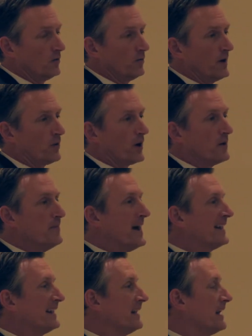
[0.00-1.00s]
We were
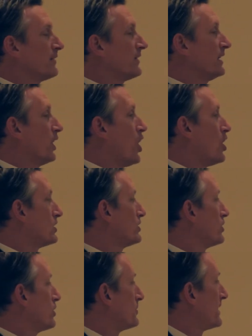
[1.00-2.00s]
embedded in every long
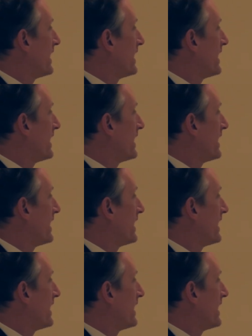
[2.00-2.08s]
term